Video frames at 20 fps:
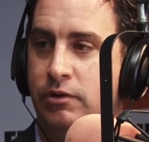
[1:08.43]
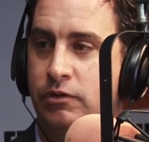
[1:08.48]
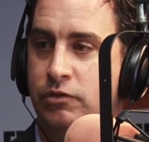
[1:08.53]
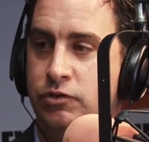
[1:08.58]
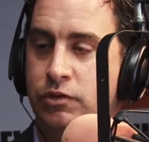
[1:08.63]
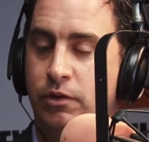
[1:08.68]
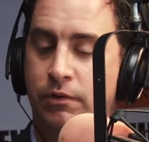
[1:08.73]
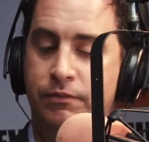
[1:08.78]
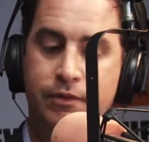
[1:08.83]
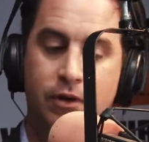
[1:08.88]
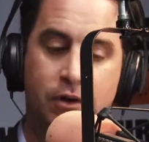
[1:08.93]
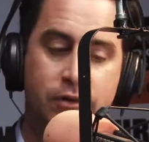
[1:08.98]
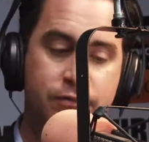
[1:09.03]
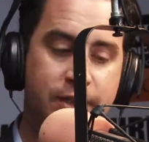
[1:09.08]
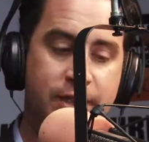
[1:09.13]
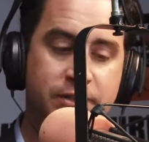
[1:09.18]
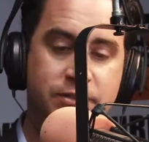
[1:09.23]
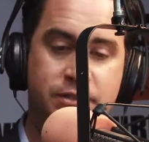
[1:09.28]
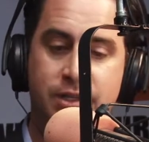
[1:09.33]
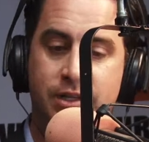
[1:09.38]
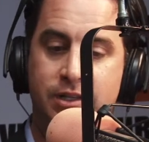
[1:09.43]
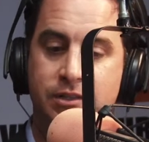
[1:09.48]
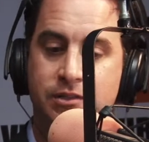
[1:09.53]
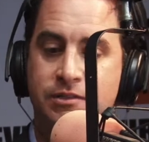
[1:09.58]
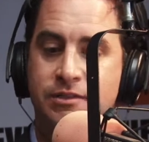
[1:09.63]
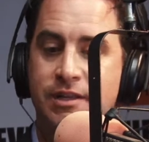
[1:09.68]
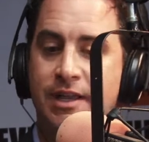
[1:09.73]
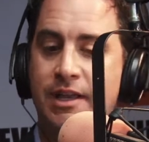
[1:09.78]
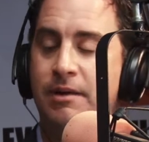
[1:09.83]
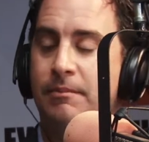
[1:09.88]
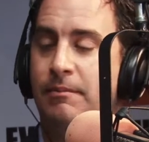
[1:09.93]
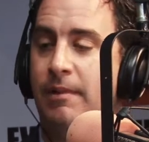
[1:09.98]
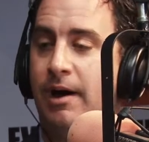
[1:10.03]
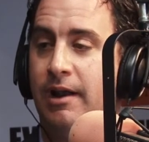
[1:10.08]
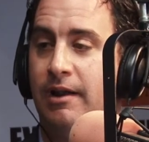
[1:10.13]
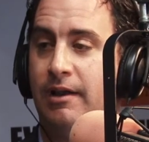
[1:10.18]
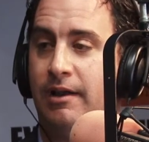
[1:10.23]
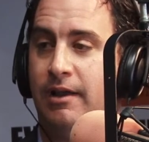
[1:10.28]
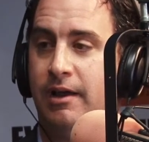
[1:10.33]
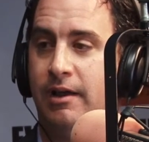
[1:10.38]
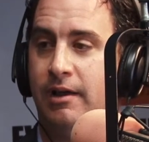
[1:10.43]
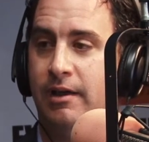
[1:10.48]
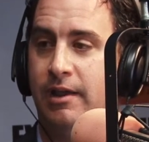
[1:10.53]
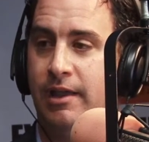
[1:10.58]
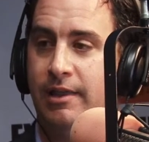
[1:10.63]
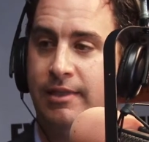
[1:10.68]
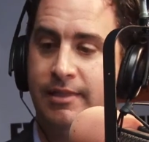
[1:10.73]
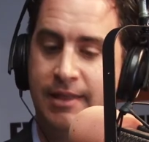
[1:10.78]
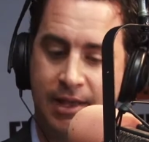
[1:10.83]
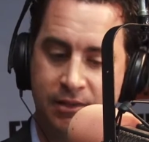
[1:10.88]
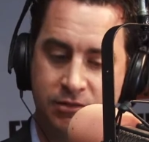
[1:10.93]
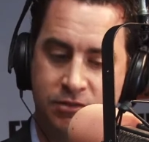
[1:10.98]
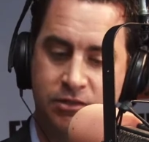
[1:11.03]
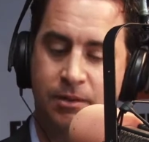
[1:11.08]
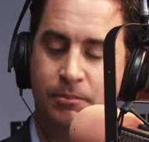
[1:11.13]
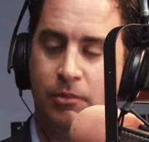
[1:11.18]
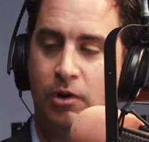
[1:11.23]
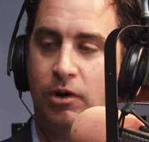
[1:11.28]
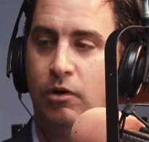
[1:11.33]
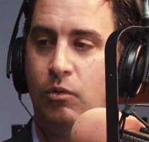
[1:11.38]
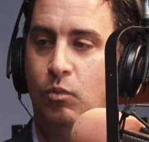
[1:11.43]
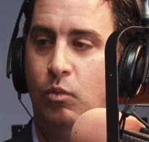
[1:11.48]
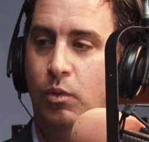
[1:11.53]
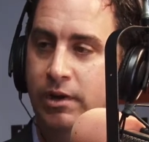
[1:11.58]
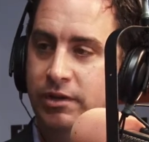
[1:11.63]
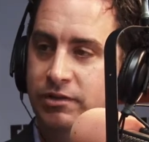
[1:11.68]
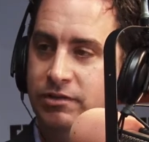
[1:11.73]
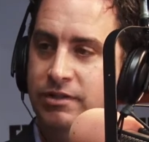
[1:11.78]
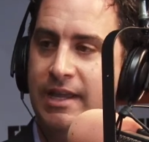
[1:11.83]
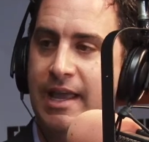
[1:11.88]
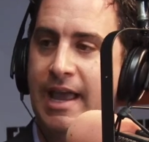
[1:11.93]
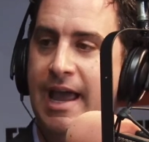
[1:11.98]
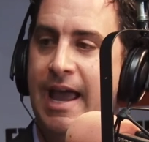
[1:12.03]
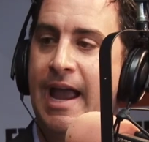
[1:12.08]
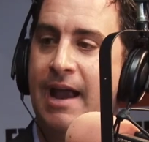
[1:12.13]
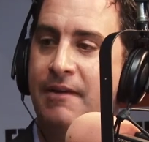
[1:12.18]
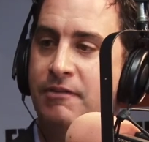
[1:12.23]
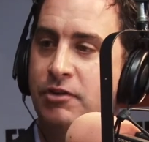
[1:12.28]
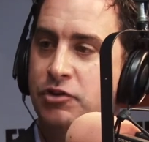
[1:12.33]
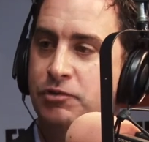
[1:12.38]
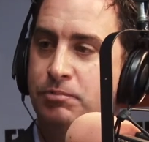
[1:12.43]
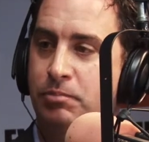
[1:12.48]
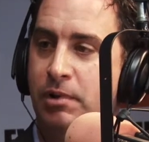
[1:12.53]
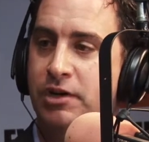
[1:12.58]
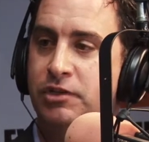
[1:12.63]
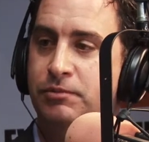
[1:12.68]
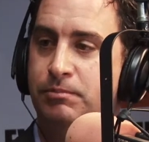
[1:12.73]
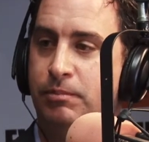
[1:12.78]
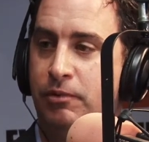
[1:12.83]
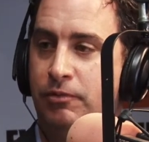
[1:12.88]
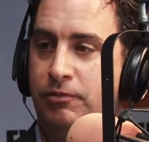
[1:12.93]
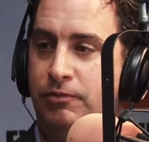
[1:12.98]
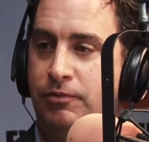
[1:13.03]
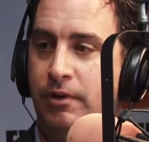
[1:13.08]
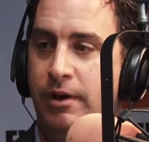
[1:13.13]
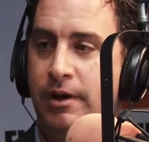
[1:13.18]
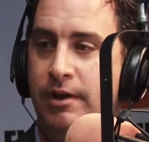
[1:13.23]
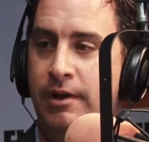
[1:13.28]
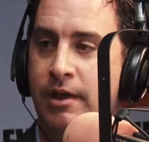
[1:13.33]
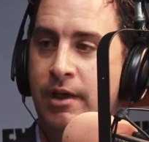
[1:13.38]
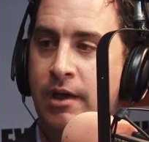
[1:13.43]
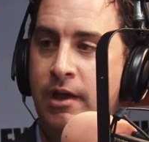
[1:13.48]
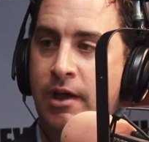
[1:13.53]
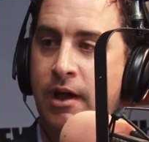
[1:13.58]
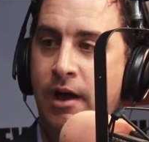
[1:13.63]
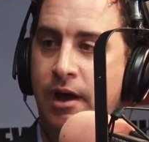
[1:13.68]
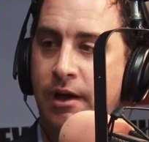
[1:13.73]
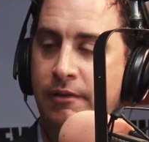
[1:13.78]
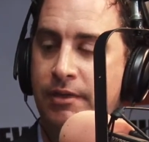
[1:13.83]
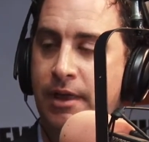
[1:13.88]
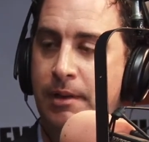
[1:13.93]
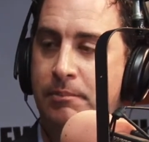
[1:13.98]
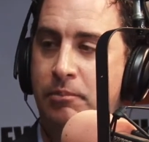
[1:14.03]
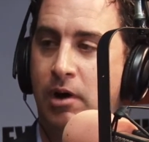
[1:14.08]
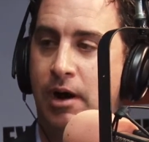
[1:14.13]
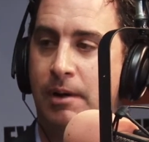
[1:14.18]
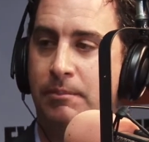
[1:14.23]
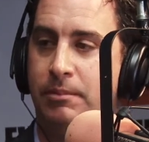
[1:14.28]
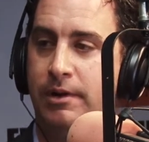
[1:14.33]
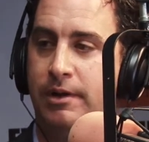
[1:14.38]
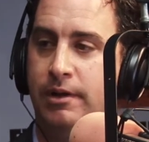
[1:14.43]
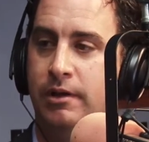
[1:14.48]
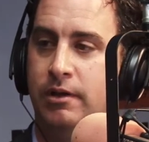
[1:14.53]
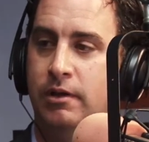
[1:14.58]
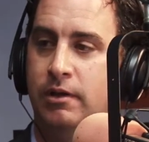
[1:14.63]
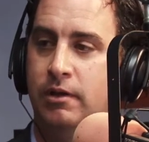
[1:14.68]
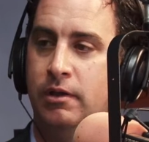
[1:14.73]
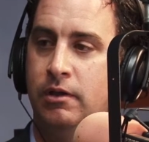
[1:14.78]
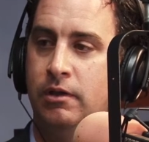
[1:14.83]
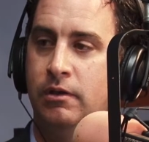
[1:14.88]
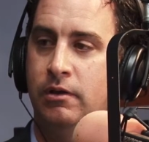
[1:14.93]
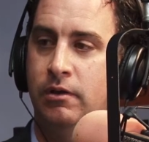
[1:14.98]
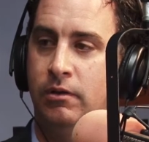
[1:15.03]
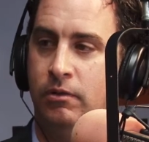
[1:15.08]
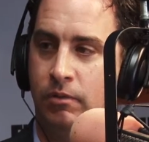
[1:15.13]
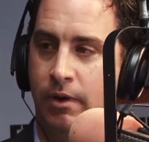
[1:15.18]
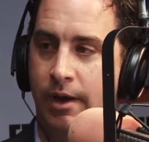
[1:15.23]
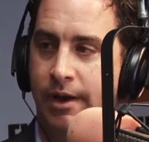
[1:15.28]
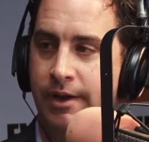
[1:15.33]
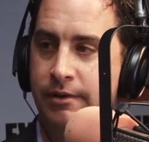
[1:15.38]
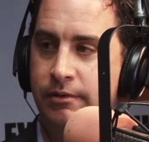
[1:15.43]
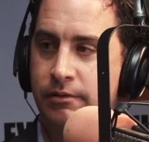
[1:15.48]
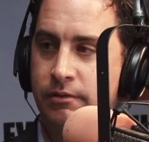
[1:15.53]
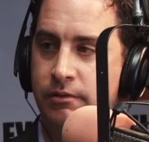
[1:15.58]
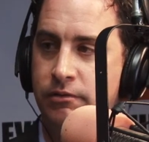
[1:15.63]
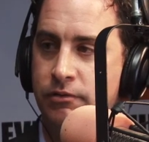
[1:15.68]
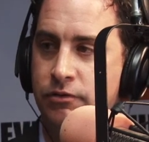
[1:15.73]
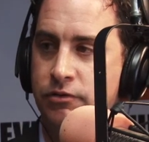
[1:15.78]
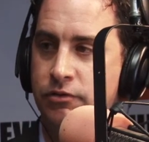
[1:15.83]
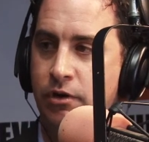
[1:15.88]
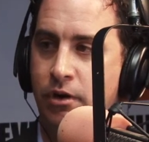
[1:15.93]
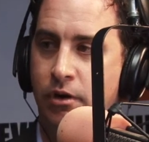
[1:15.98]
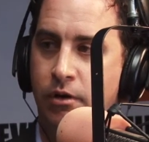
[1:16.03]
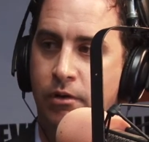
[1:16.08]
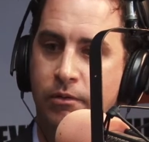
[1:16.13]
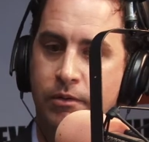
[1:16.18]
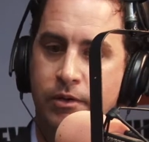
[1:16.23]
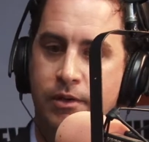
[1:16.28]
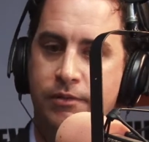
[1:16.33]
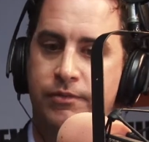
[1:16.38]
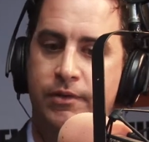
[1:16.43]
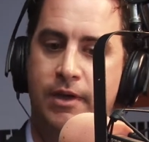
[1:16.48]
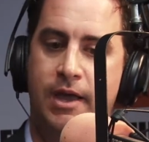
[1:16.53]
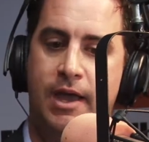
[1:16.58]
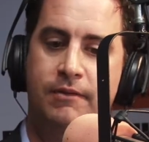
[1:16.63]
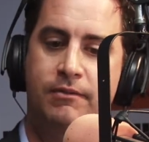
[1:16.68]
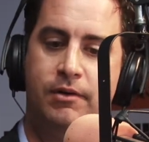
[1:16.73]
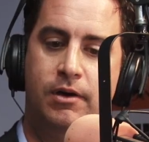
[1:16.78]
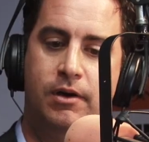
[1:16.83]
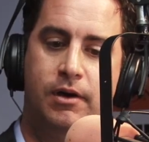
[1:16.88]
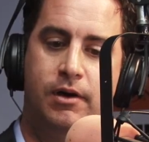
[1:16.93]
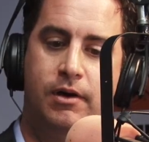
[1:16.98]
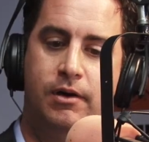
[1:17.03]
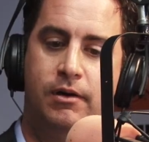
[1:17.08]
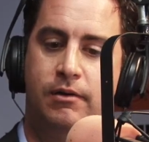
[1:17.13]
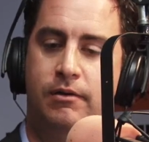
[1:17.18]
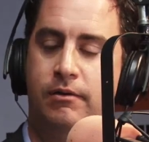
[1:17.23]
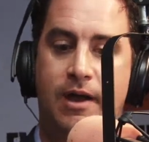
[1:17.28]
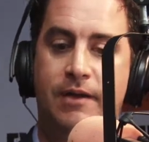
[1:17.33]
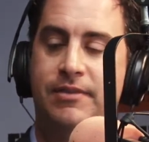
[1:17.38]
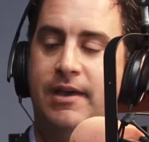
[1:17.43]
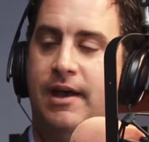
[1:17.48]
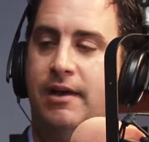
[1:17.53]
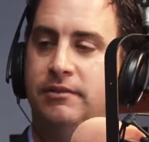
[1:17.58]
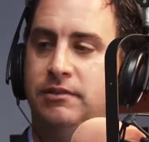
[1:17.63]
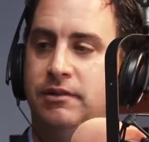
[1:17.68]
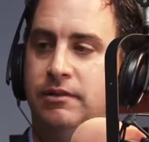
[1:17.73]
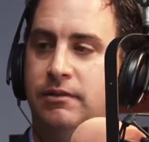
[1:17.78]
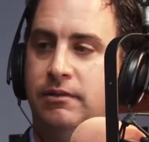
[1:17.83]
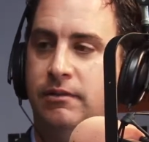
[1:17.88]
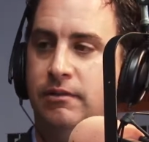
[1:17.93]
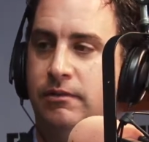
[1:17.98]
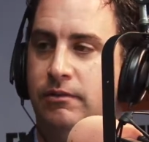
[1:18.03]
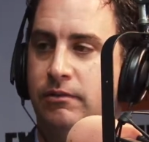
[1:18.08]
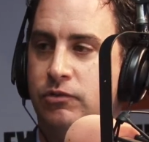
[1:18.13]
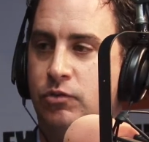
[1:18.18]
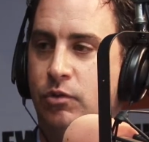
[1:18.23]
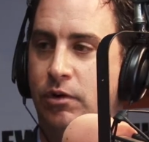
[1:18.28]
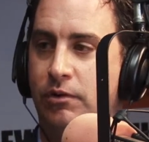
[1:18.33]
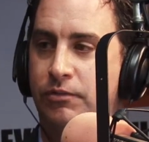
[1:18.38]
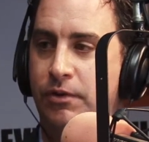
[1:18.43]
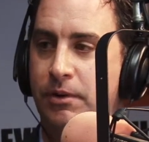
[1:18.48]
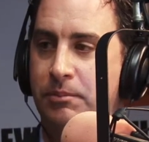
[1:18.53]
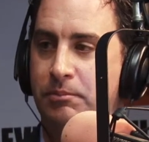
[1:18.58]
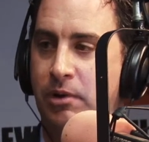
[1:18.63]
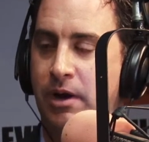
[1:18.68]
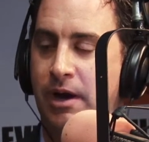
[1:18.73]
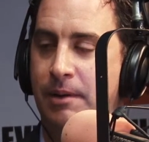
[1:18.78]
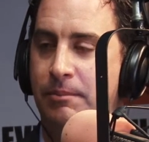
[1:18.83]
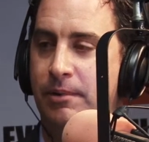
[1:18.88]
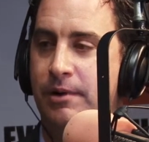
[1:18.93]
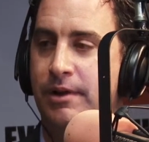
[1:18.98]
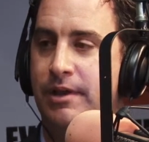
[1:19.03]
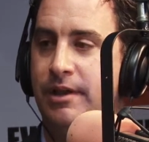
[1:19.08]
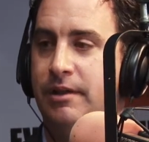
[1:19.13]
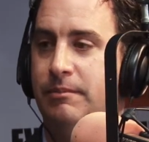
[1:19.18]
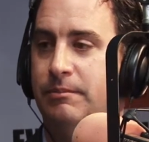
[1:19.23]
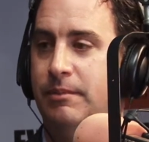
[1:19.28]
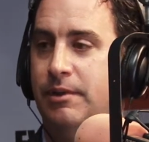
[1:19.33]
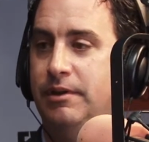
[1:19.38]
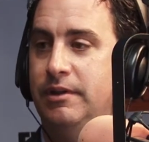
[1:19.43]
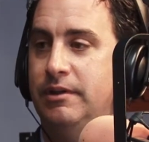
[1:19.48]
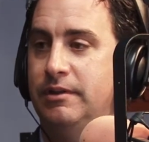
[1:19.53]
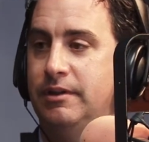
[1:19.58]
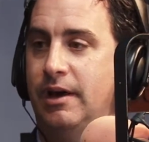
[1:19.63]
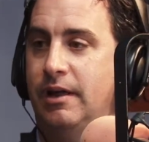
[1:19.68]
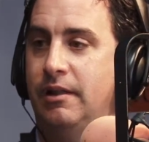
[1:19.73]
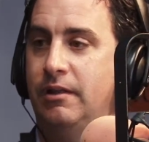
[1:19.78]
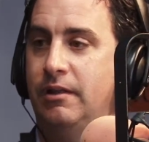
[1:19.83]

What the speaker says: So if they're investing in Santa Monica in that submarket, what is the average price per foot of that property? Yeah. Right? So if you have a 5,000 square foot property and $1 million,